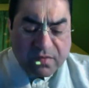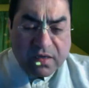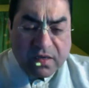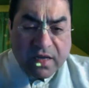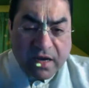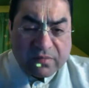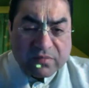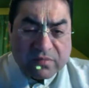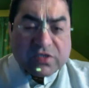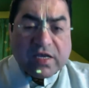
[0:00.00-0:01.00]

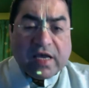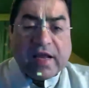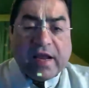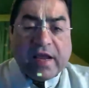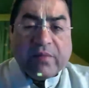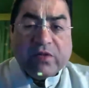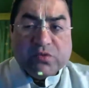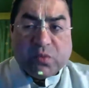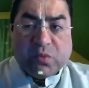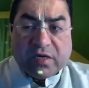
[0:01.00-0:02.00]
comes and enables
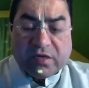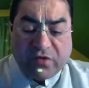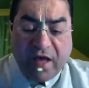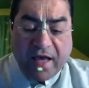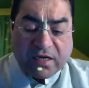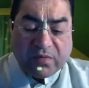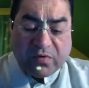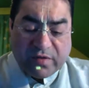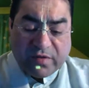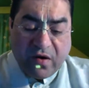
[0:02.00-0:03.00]
one to act
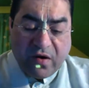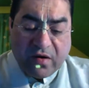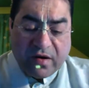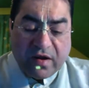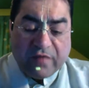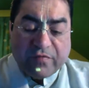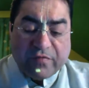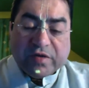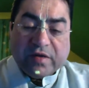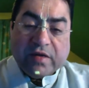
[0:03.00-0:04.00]
upon the order
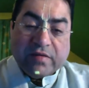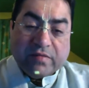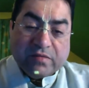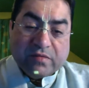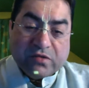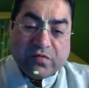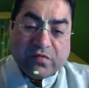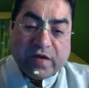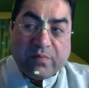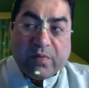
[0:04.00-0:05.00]
efficiently. So we are
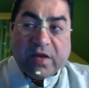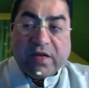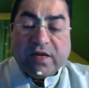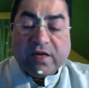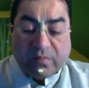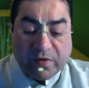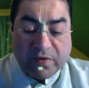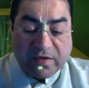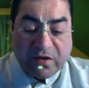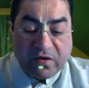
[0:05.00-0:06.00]
dependent
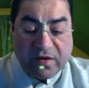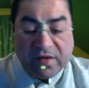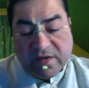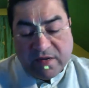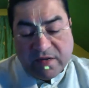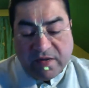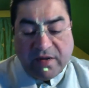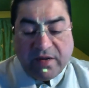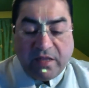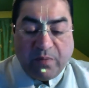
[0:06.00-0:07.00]
completely on
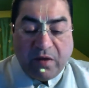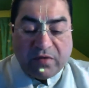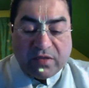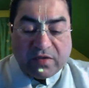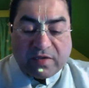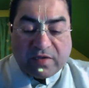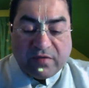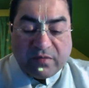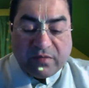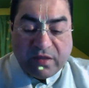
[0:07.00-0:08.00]
the power that is given
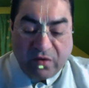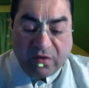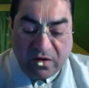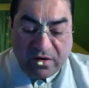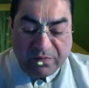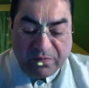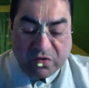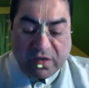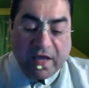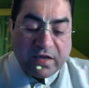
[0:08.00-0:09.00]
by the Lord to
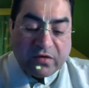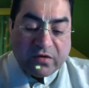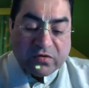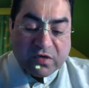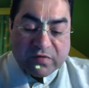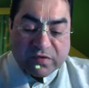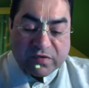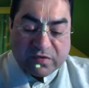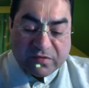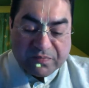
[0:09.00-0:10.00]
carry out
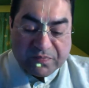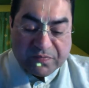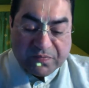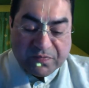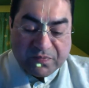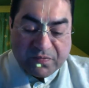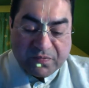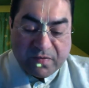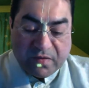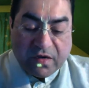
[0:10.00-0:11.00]
services.
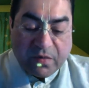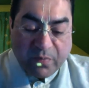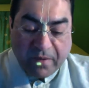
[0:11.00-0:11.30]
Kripa.